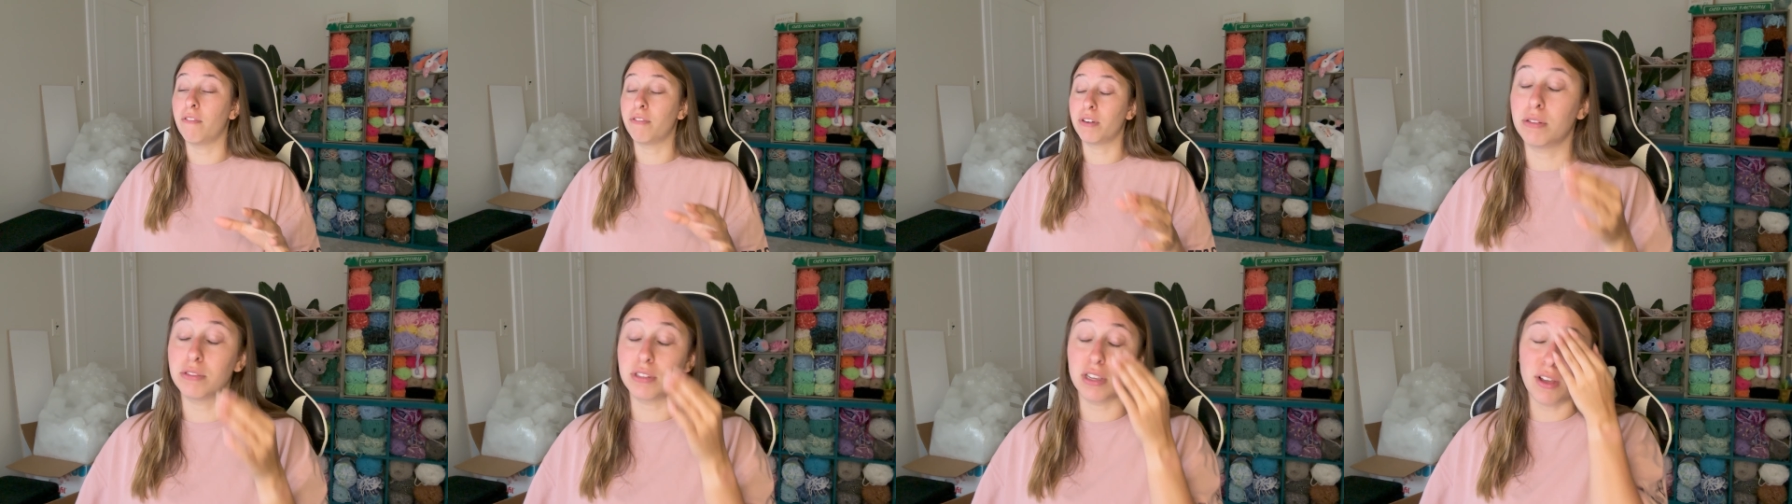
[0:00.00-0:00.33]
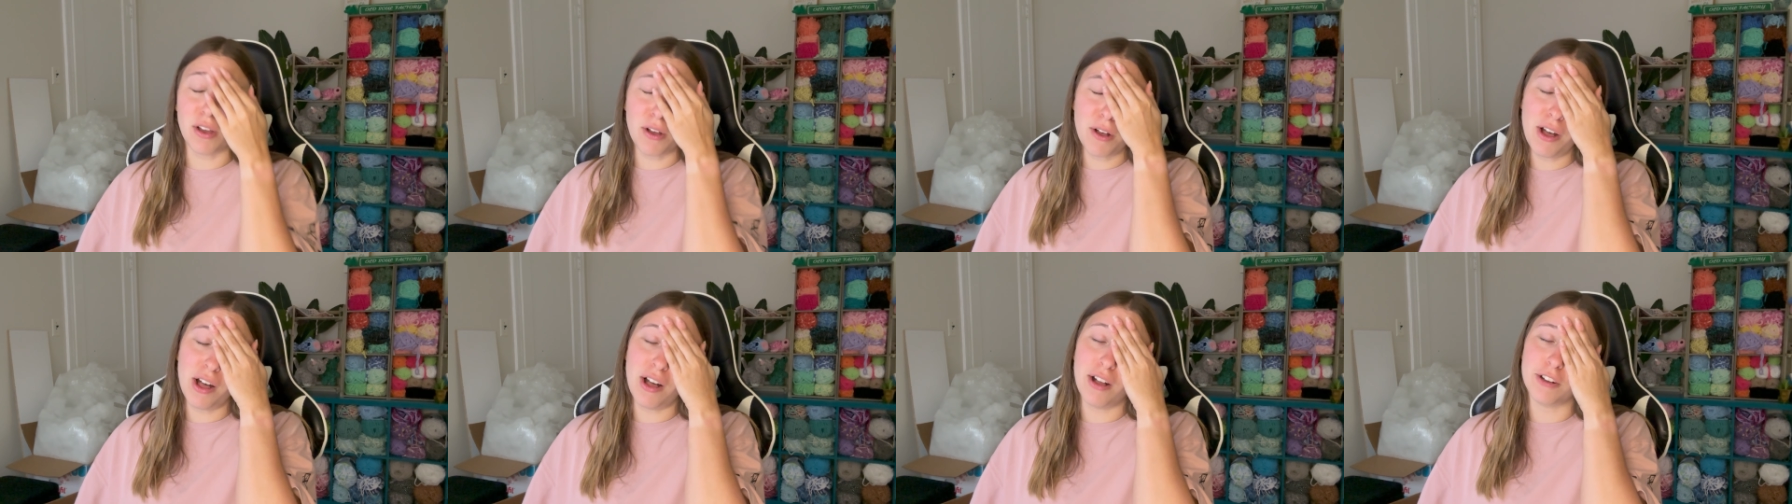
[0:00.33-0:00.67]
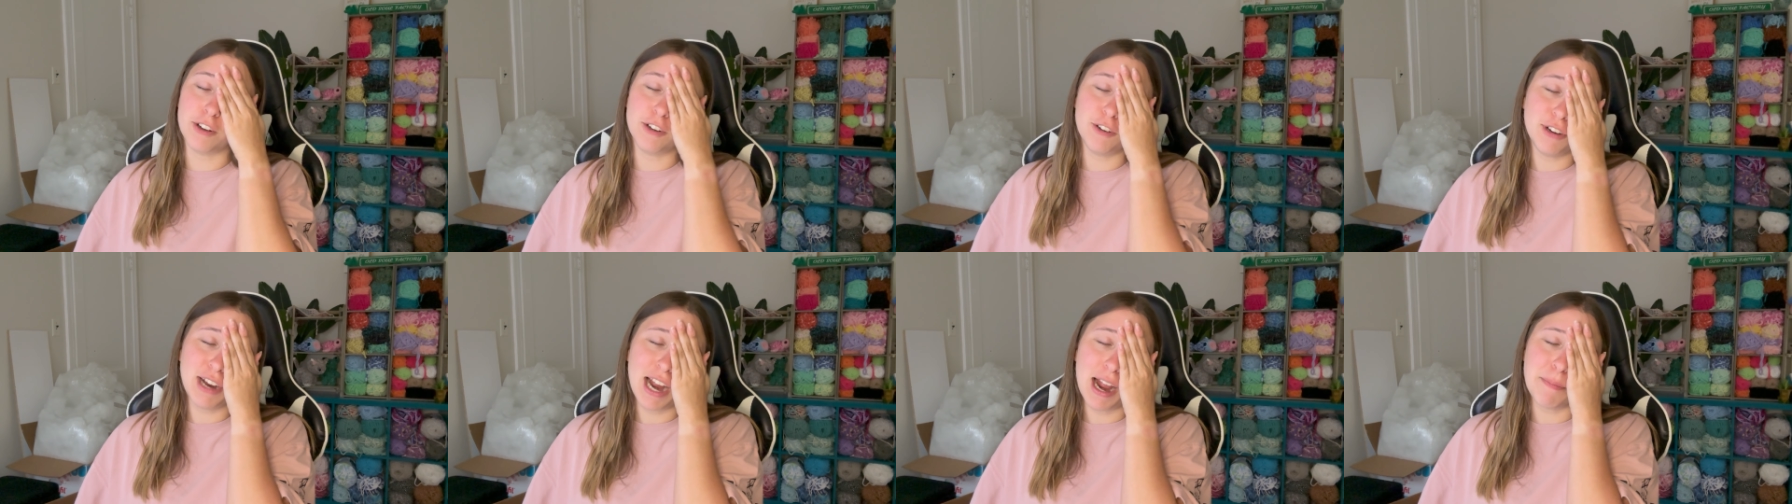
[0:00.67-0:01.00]
And I was like, oh
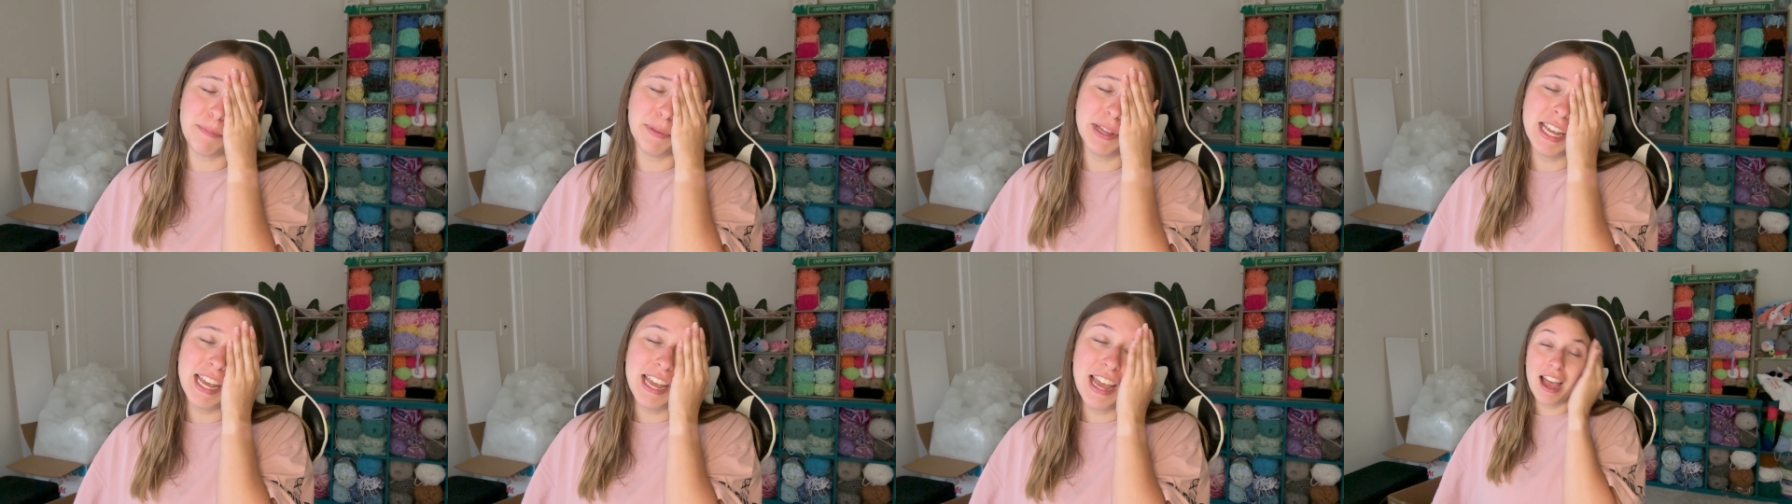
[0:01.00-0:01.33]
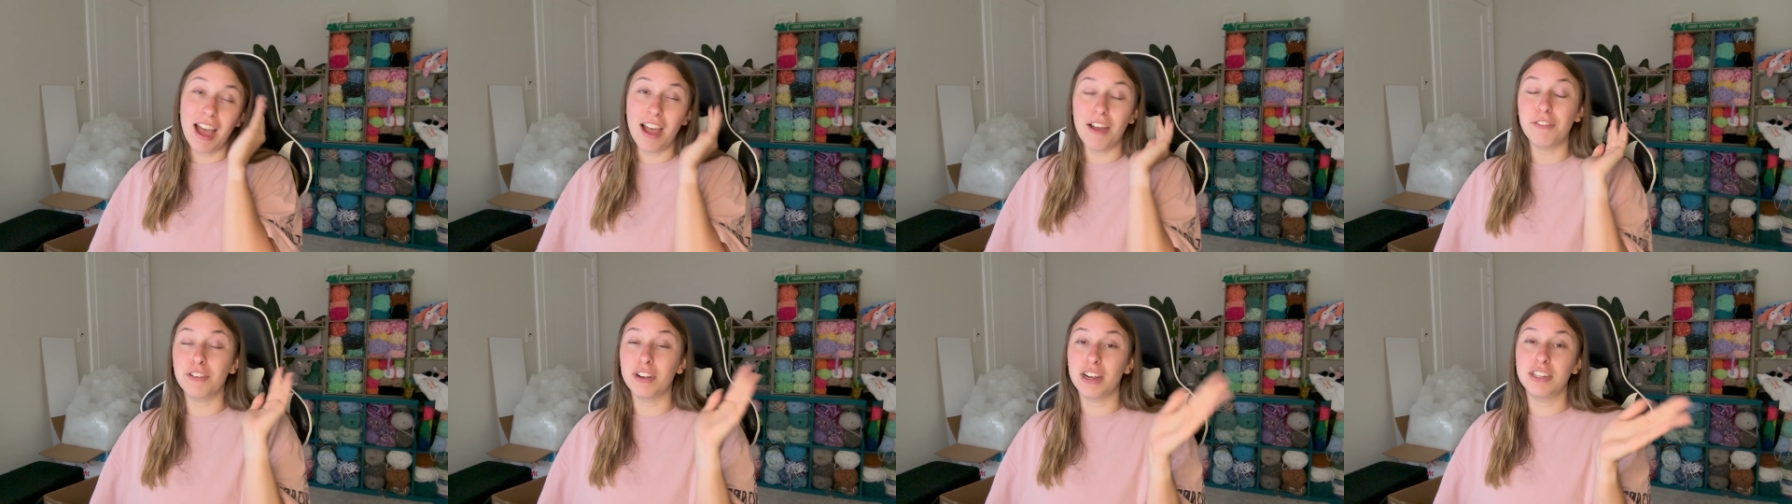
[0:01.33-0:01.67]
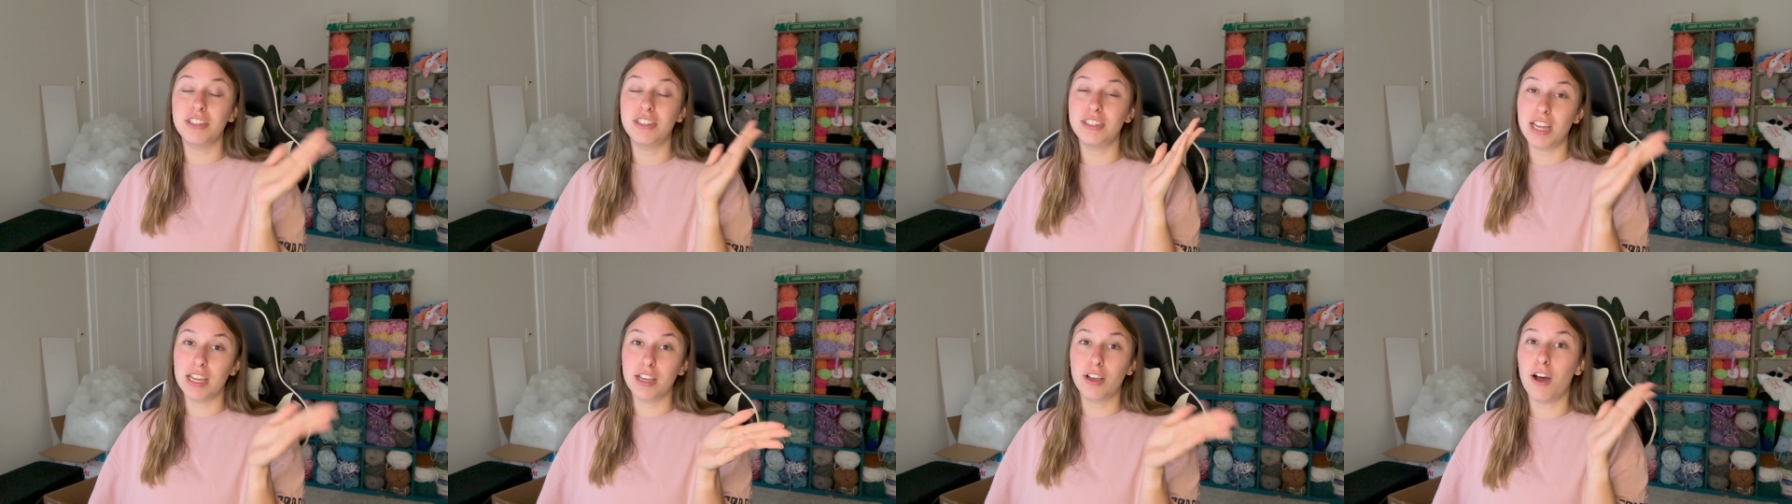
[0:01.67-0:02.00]
crap, I forgot
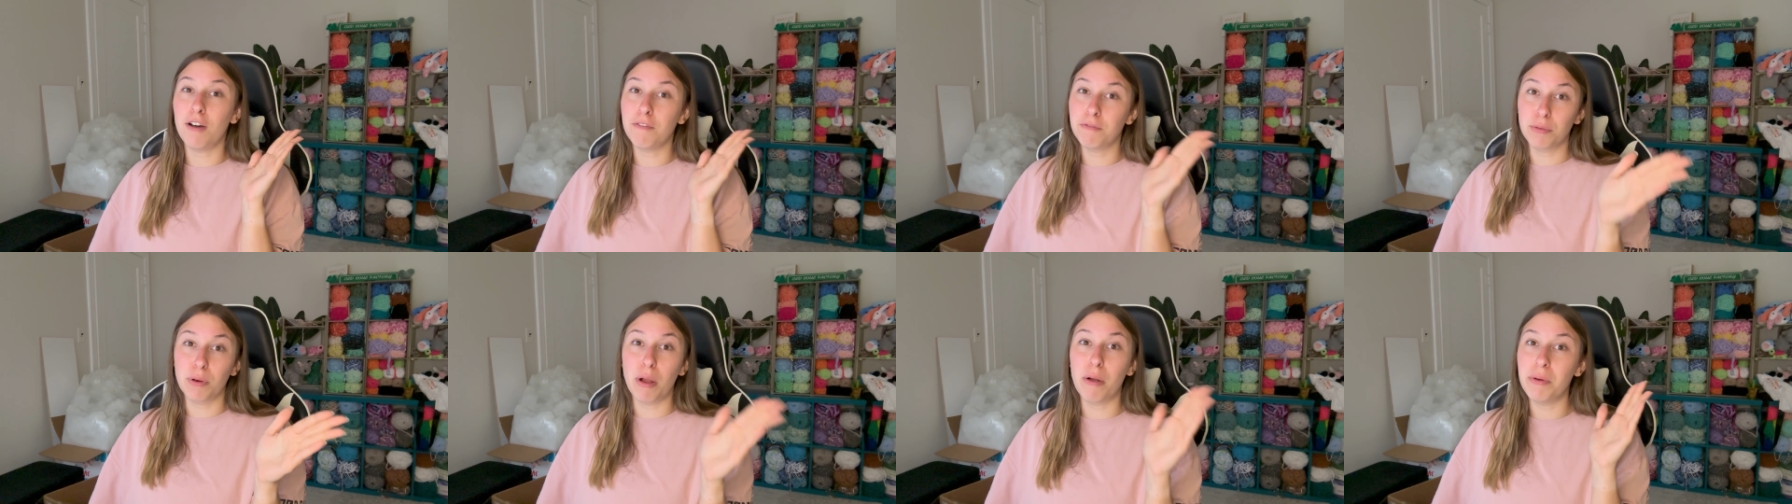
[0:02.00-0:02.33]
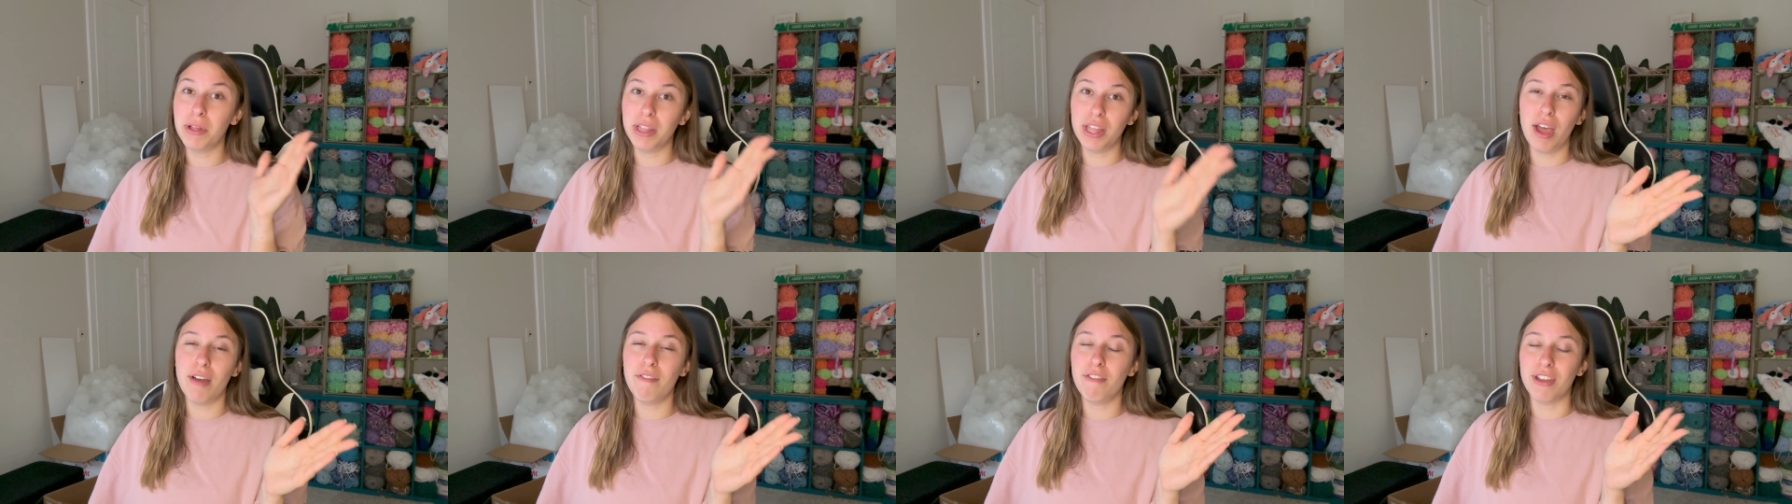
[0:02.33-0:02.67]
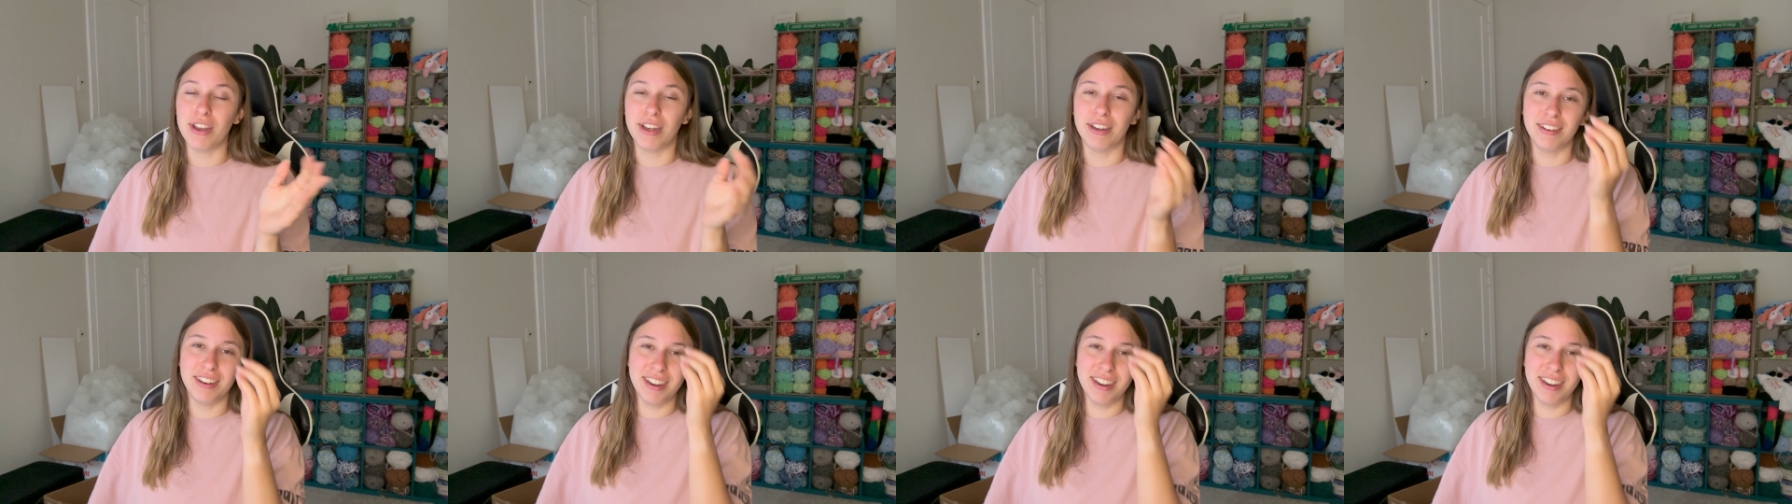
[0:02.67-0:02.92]
to take off row 11.